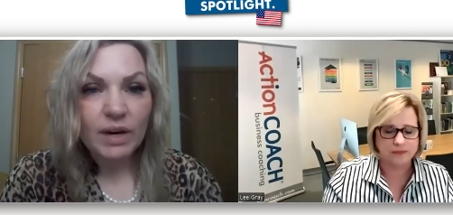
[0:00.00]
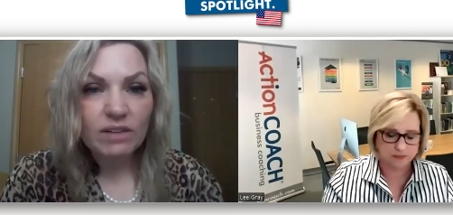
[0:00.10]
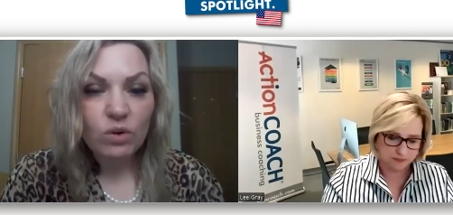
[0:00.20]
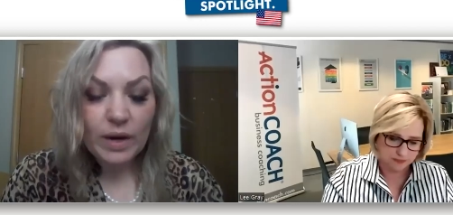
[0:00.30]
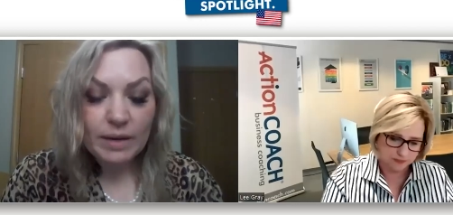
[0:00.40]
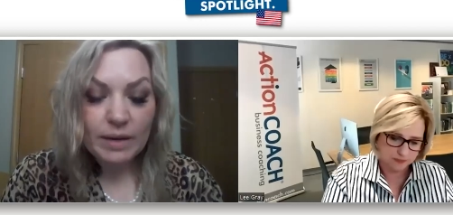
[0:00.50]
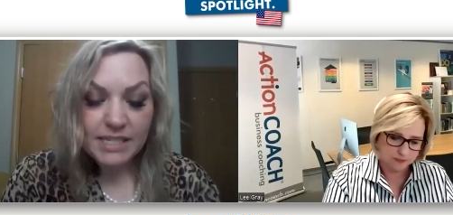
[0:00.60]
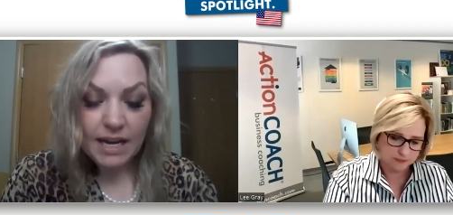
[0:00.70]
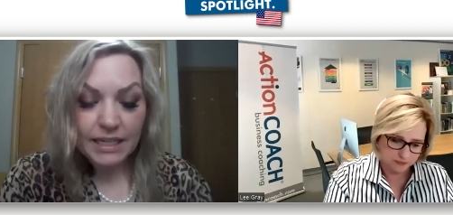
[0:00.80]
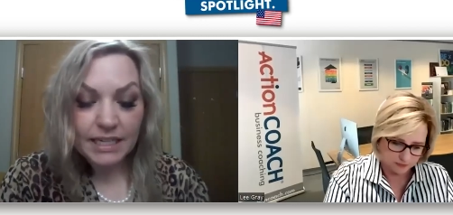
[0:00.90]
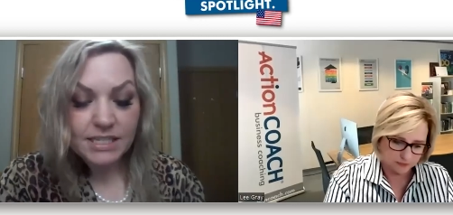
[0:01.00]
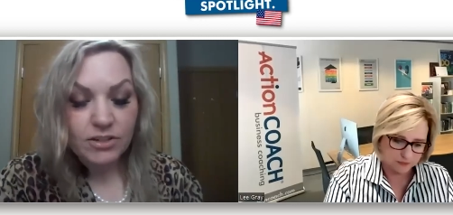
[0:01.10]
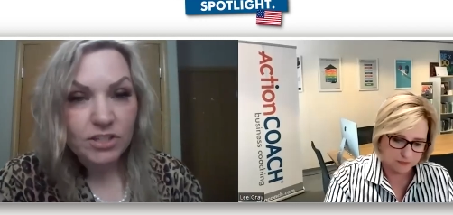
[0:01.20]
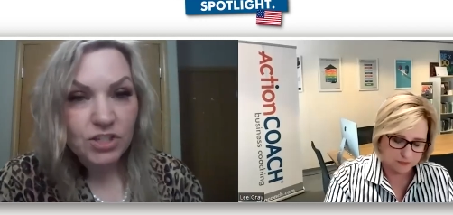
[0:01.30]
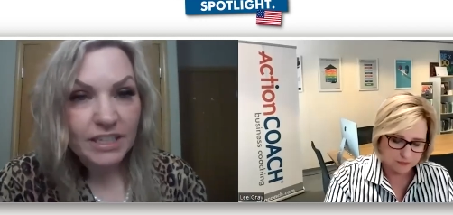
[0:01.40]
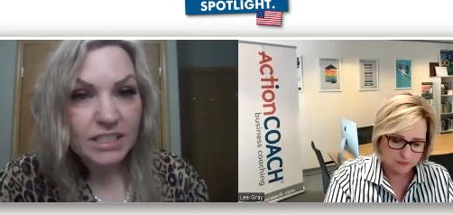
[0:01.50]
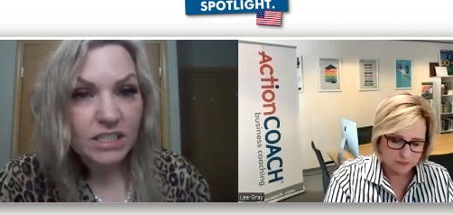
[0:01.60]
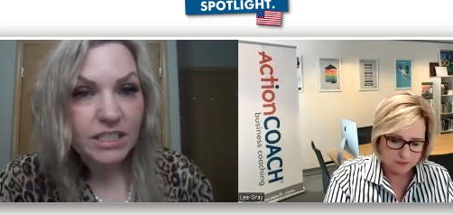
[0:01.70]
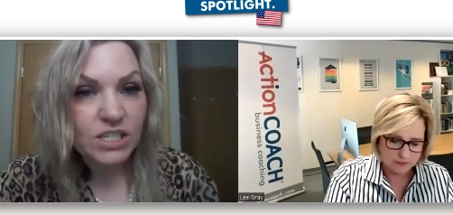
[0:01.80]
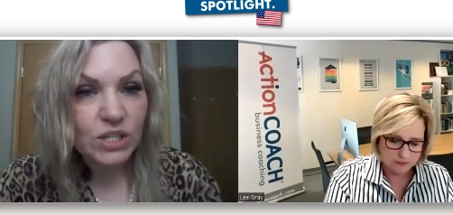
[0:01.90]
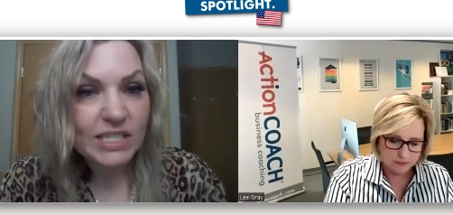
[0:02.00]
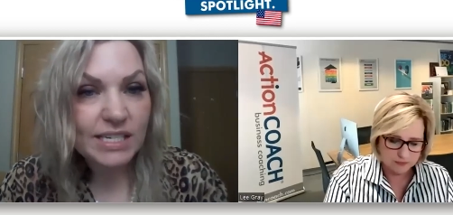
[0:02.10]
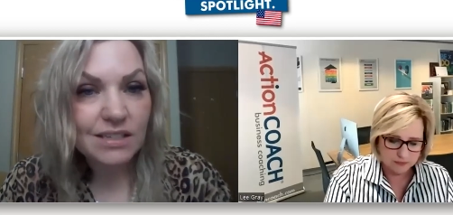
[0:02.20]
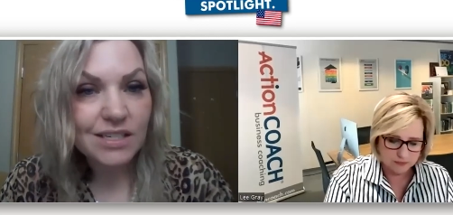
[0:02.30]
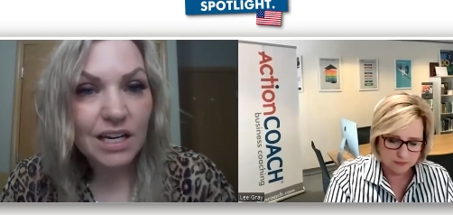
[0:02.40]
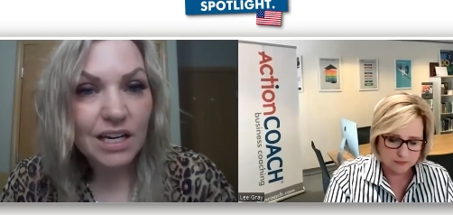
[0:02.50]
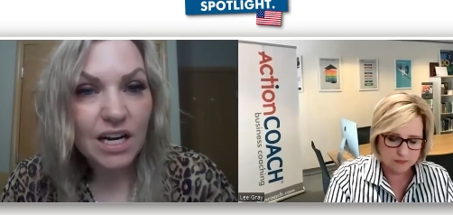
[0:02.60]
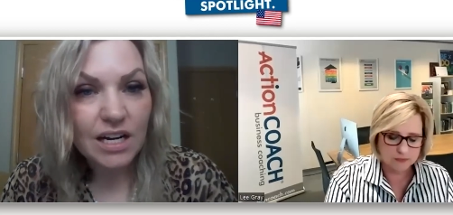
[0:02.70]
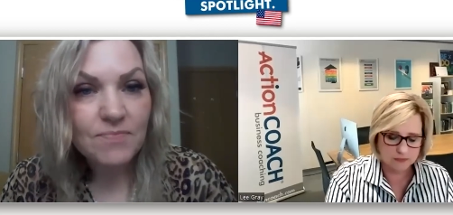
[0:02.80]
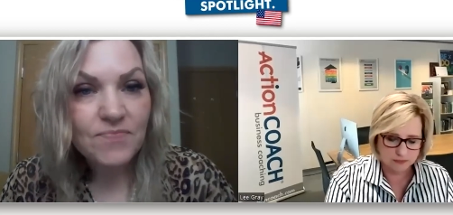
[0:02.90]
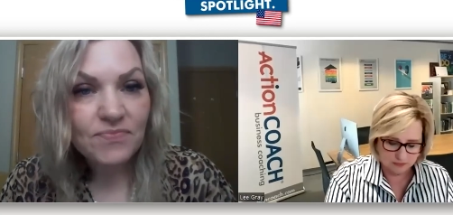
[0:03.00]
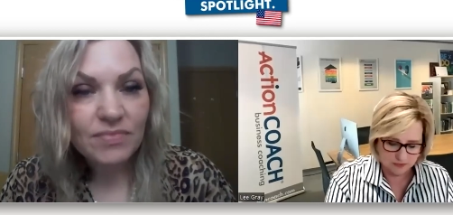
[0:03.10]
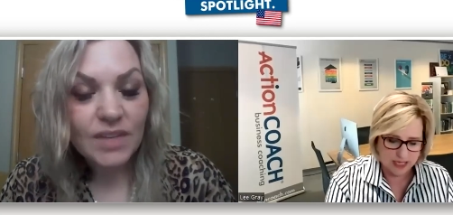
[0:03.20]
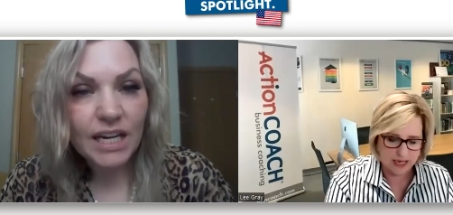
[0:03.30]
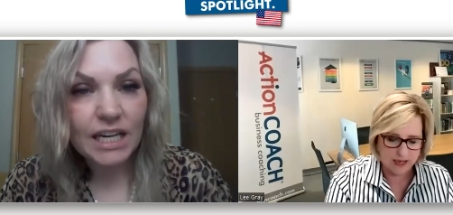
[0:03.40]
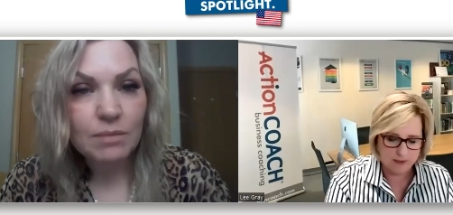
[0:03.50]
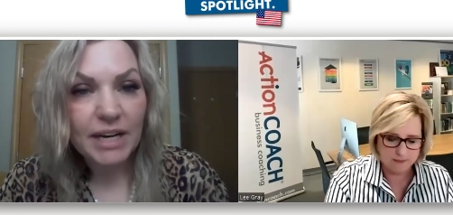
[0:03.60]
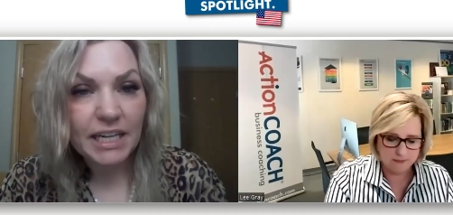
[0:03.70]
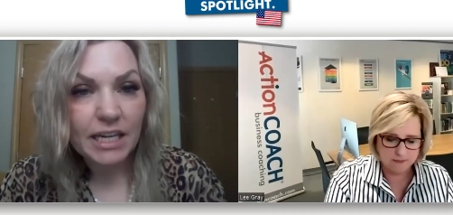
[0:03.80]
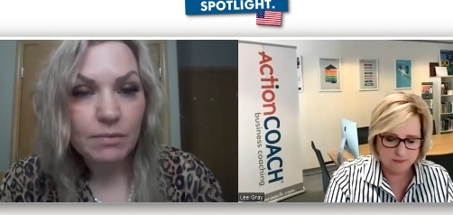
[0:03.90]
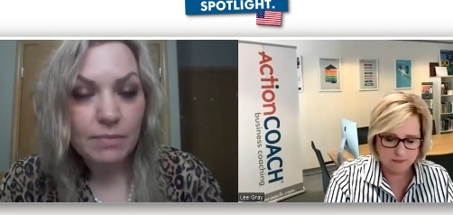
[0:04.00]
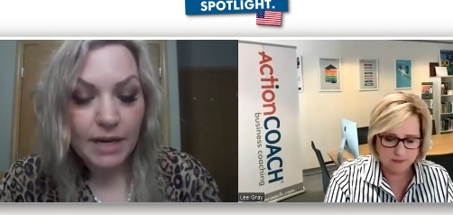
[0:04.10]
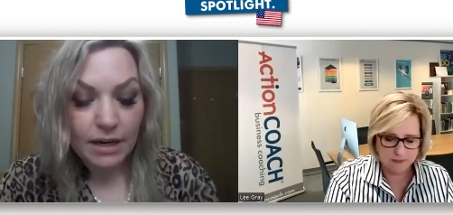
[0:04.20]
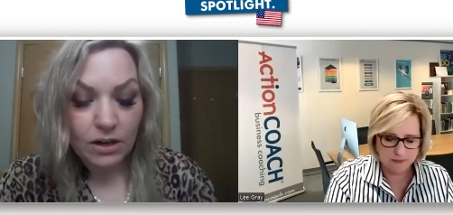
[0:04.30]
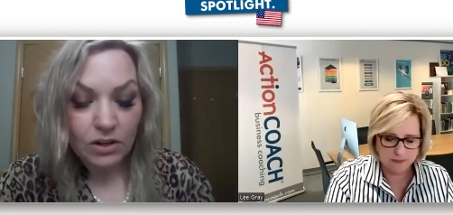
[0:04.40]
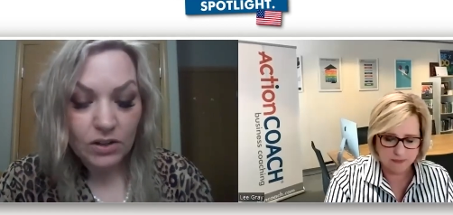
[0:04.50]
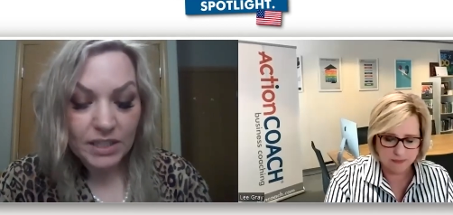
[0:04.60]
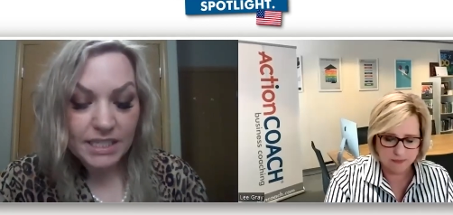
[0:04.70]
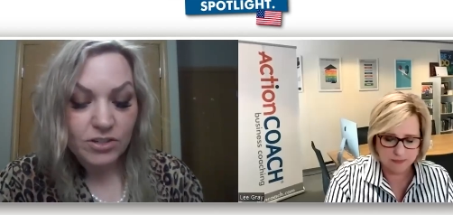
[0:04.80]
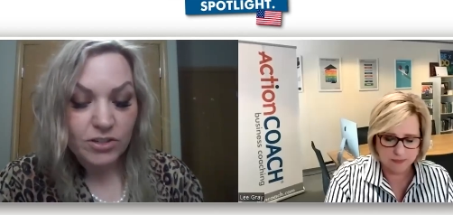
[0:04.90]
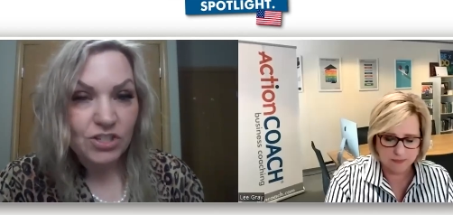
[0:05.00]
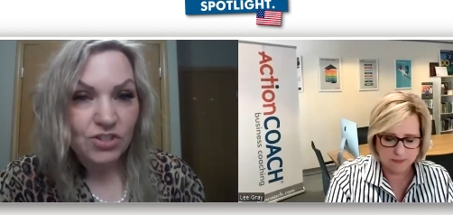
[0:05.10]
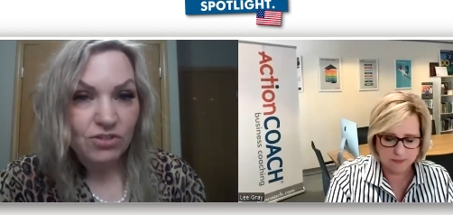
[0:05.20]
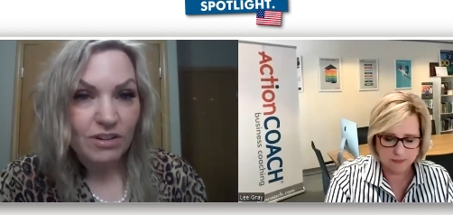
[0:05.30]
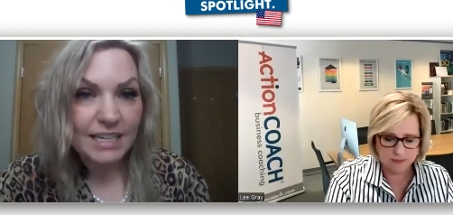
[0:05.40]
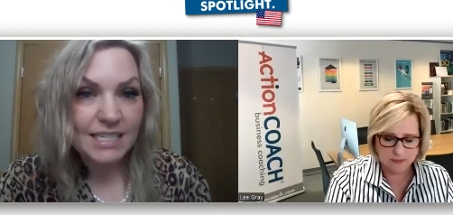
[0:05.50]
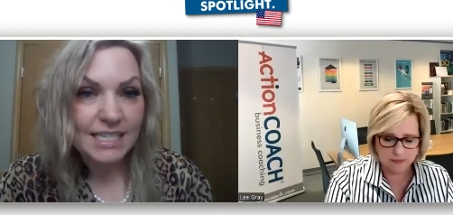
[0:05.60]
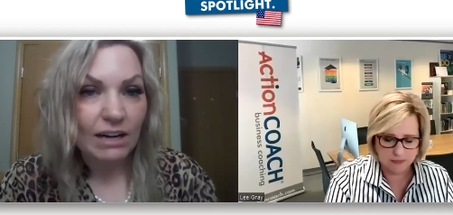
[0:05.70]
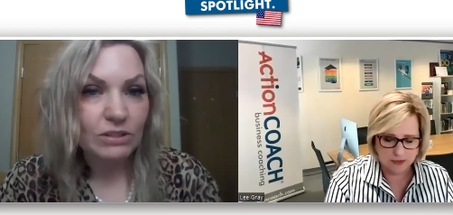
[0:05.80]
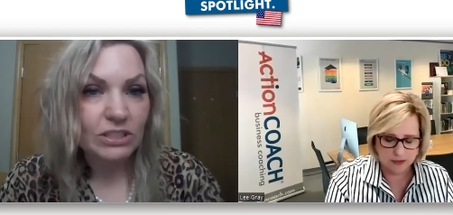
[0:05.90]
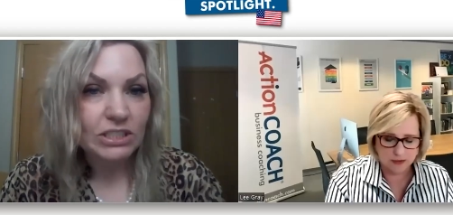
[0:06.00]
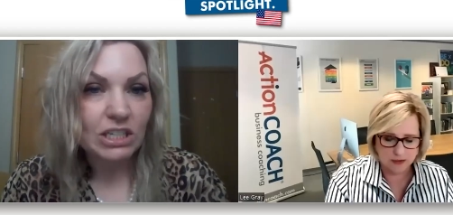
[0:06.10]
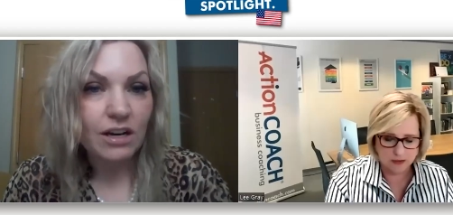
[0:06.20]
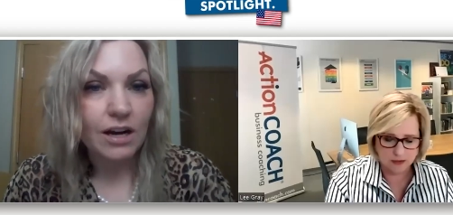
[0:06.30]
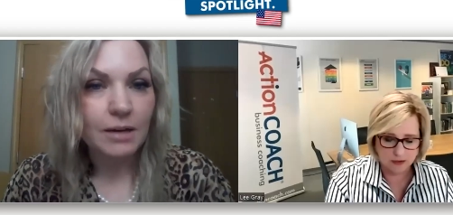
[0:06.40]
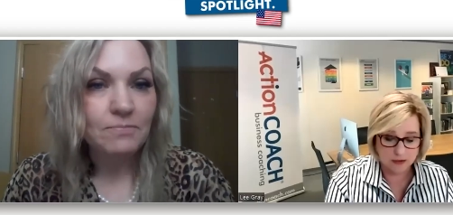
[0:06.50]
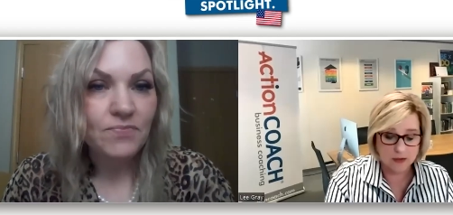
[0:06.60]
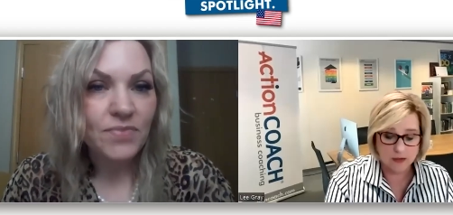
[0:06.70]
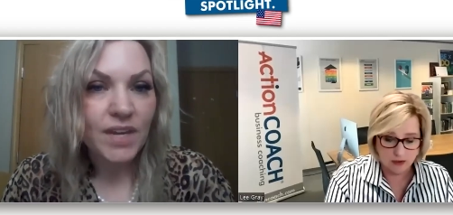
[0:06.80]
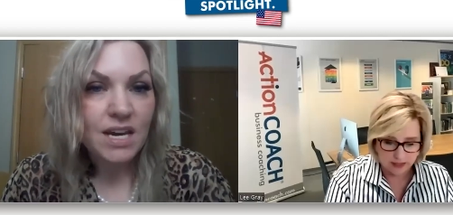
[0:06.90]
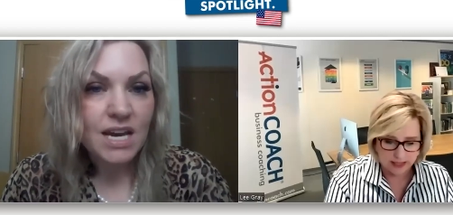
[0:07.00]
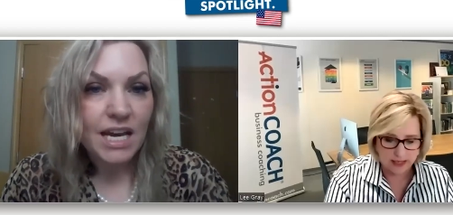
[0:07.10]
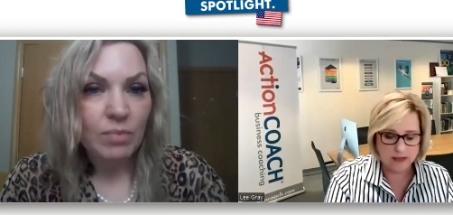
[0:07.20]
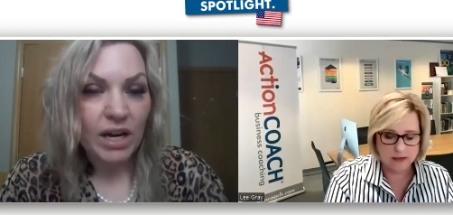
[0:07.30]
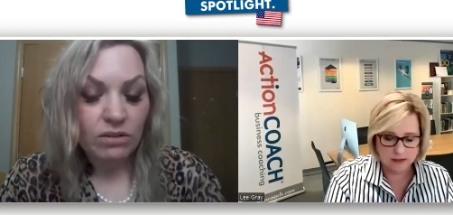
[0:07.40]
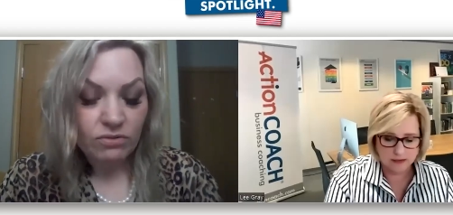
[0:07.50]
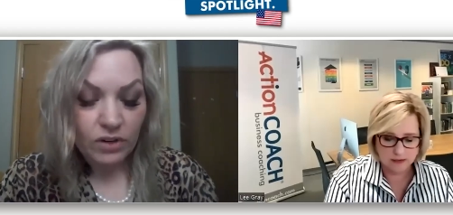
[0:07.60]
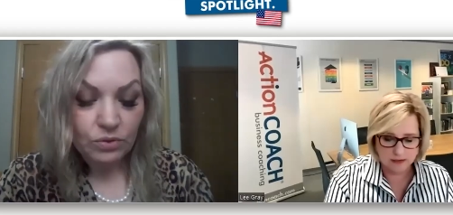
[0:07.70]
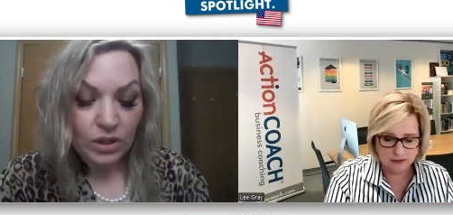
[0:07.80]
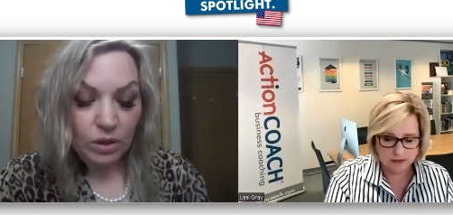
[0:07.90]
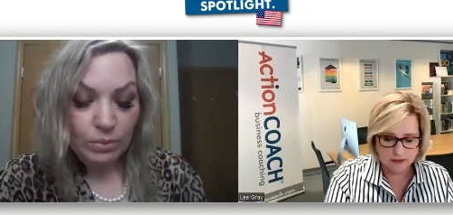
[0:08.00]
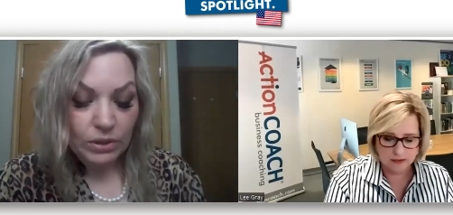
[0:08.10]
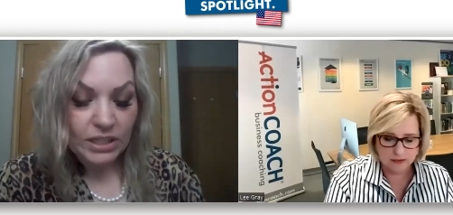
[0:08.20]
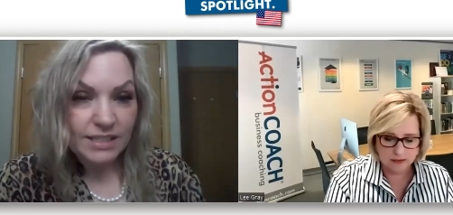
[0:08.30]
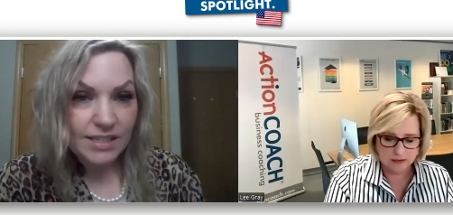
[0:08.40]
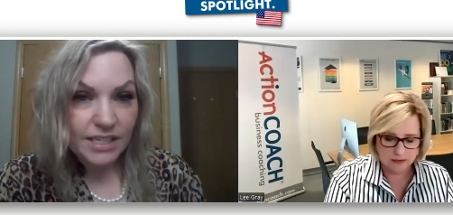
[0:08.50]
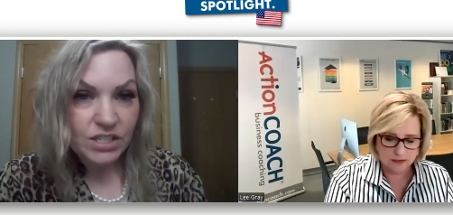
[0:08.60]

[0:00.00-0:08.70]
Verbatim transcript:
Speaker 1: So I have a website. It's nursedirectconsulting.com. Okay. And my email is nursedirect at outlook.com. Okay. And my phone number is